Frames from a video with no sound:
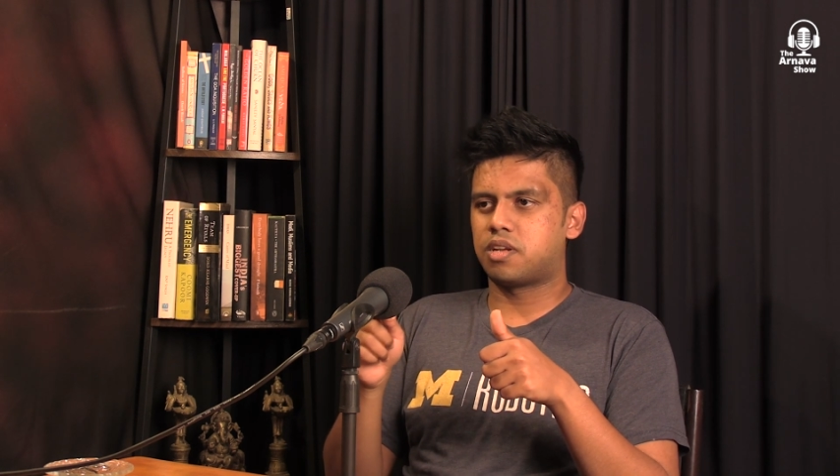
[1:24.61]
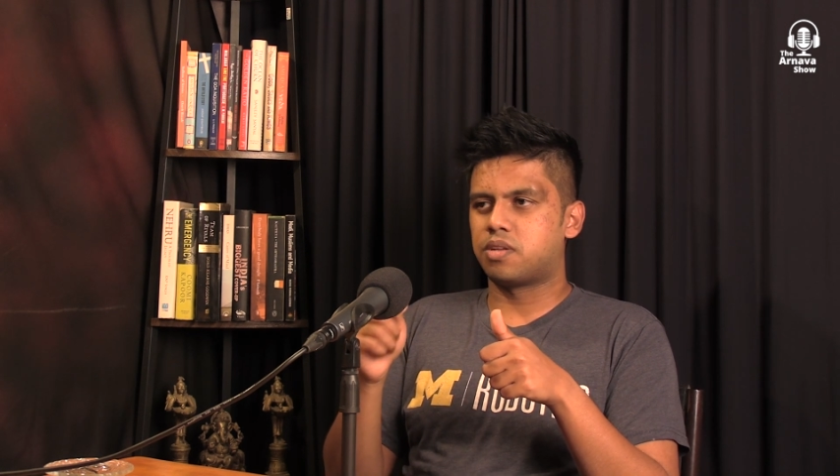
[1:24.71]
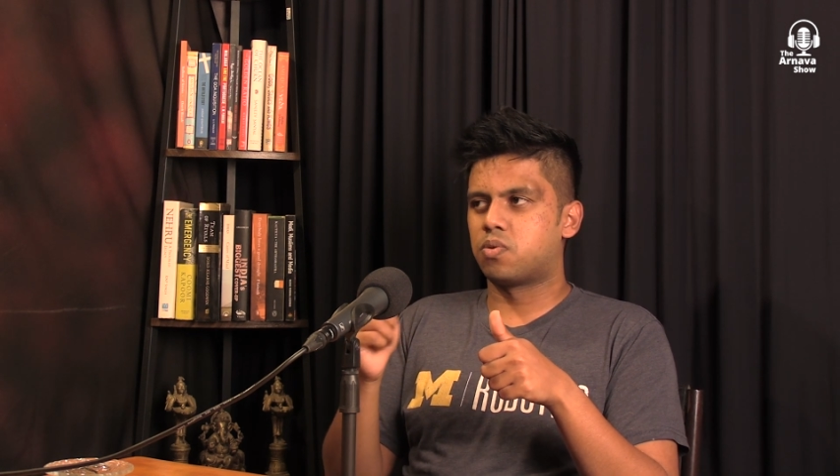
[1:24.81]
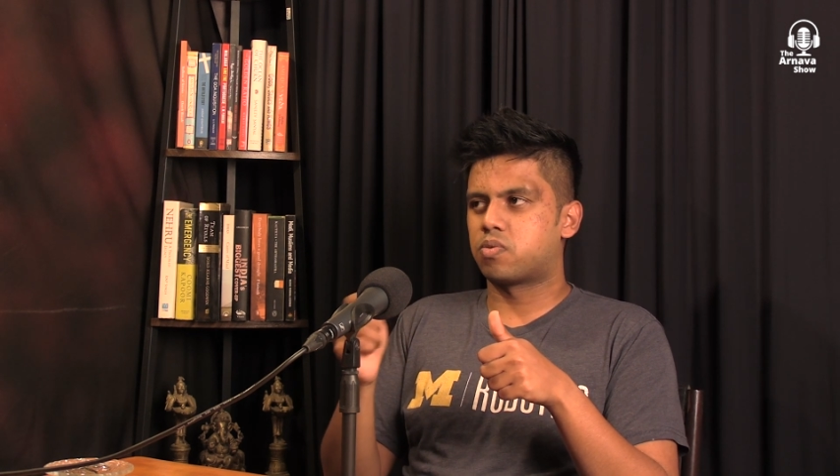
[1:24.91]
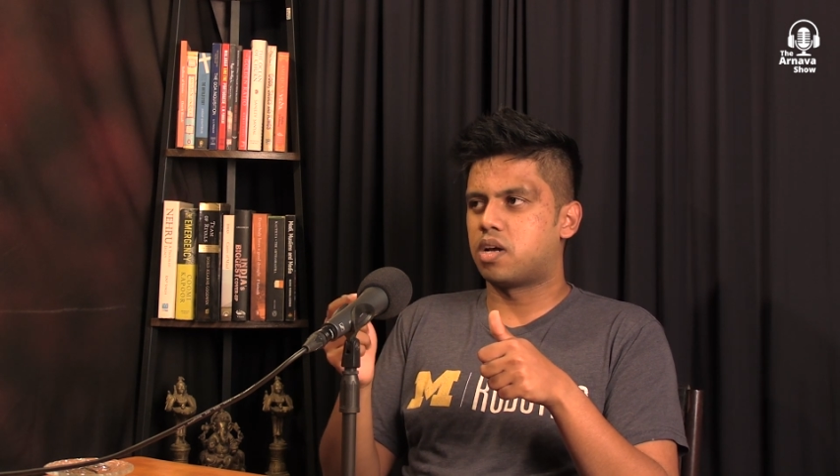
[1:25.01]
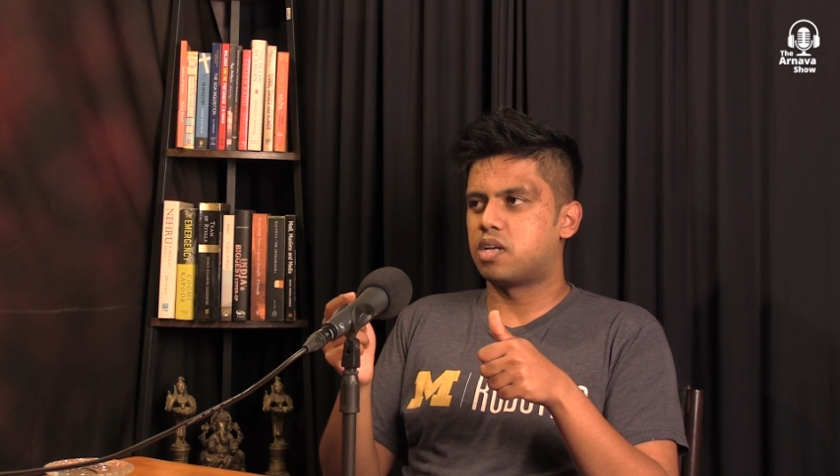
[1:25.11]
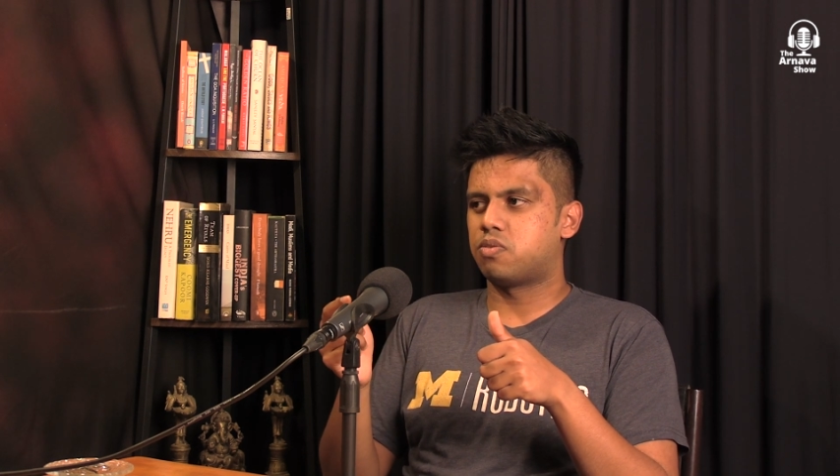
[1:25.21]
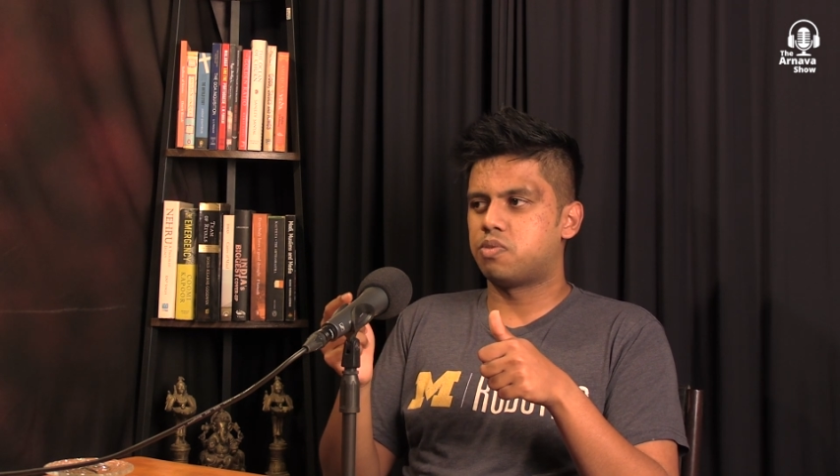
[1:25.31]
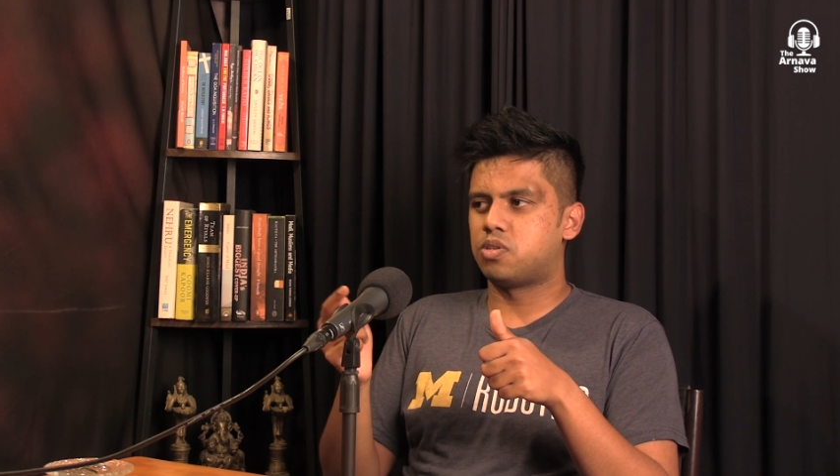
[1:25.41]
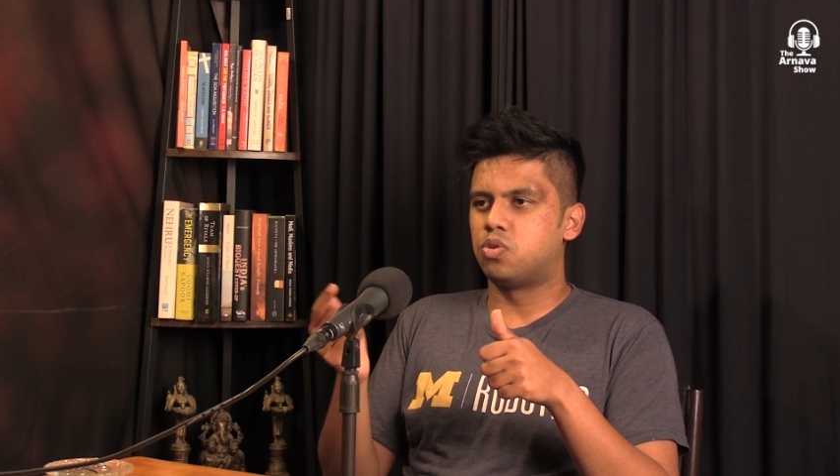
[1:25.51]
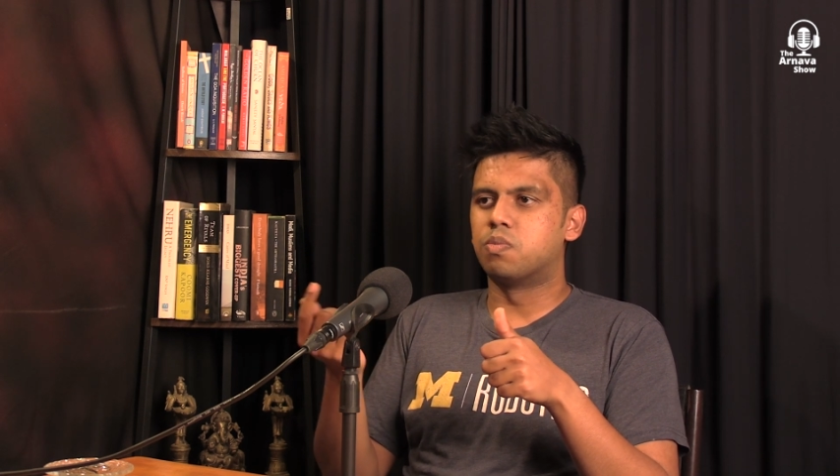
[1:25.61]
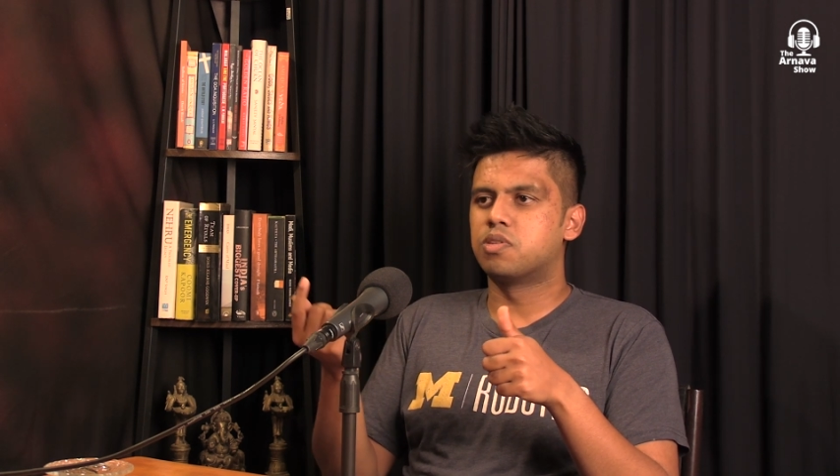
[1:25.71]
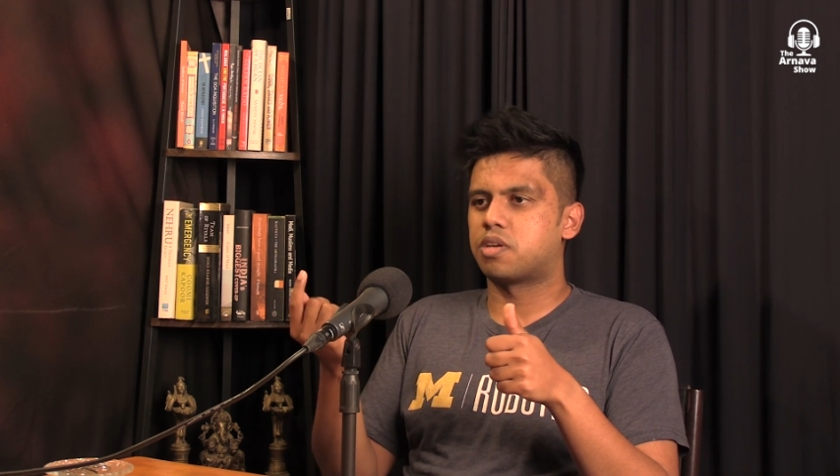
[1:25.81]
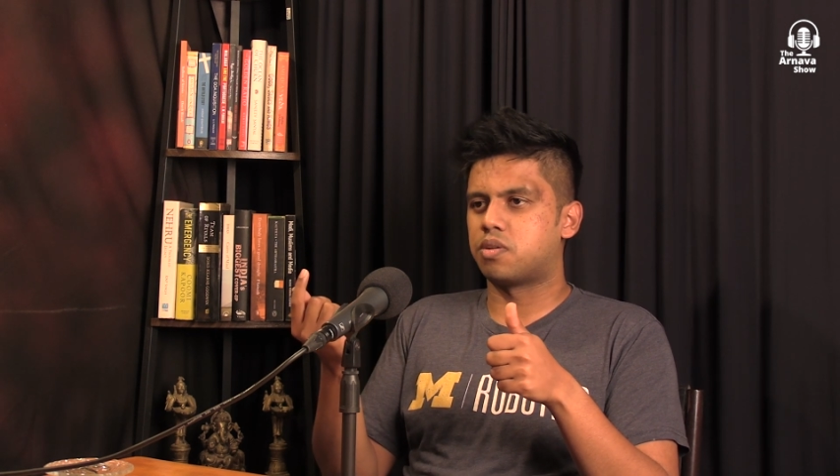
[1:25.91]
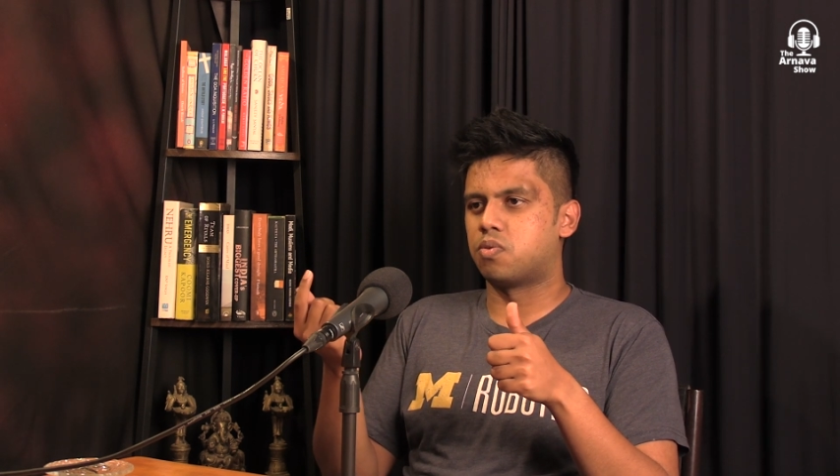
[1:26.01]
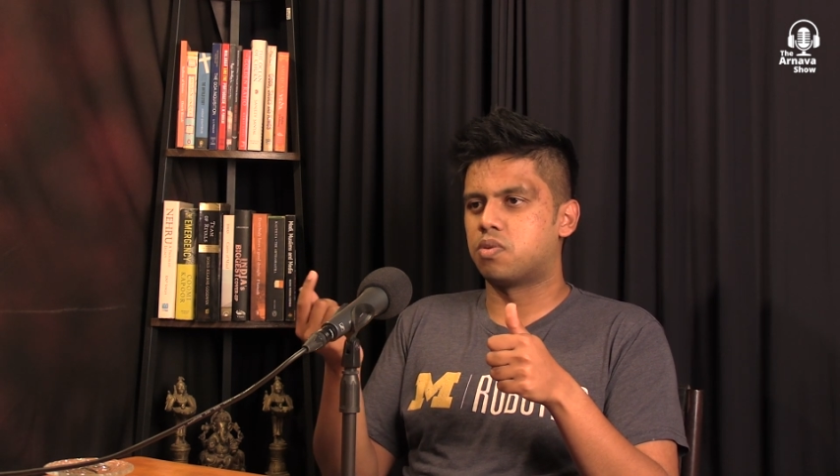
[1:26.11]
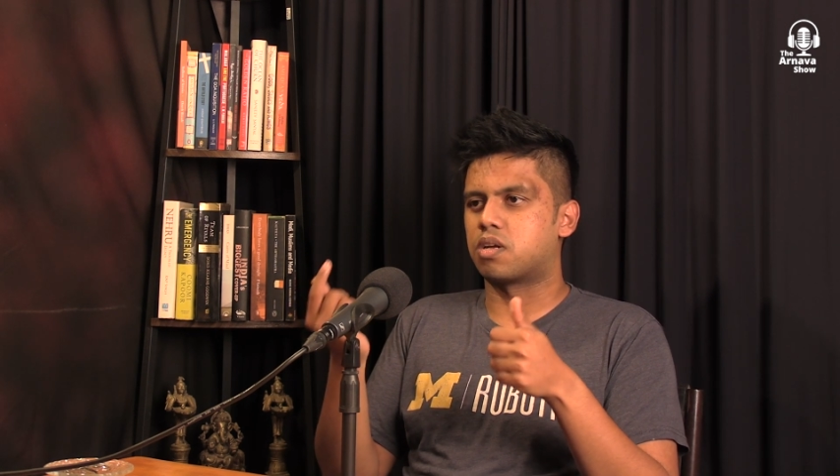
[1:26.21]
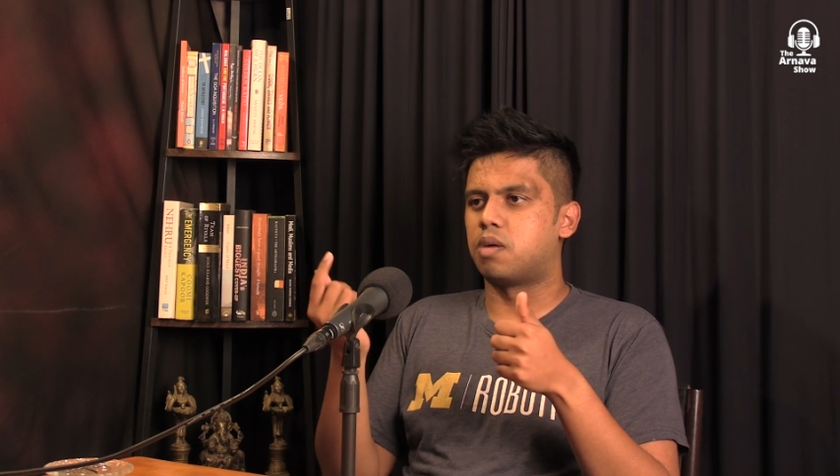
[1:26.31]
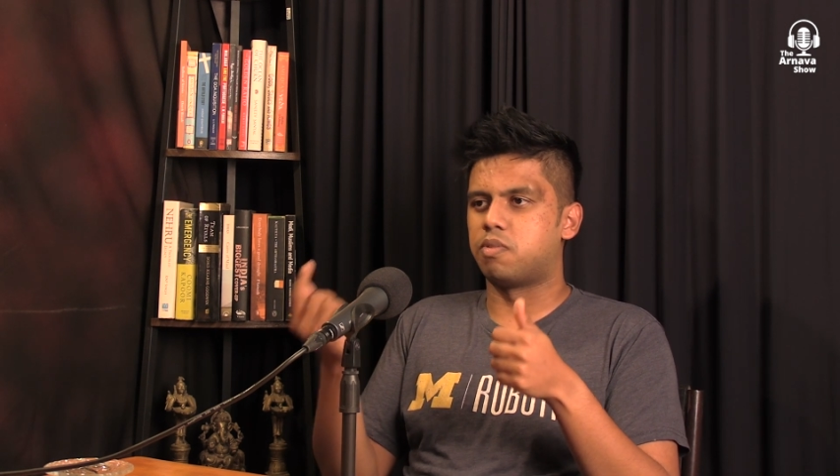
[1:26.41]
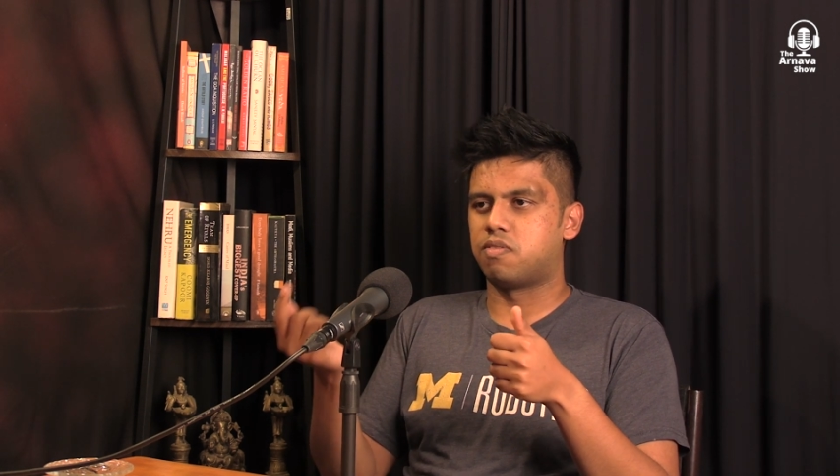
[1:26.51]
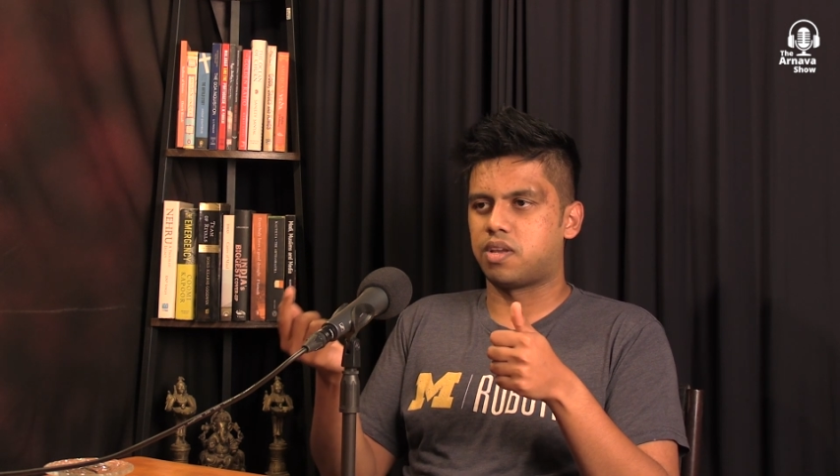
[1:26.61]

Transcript: can do tasks which humans can do in a couple of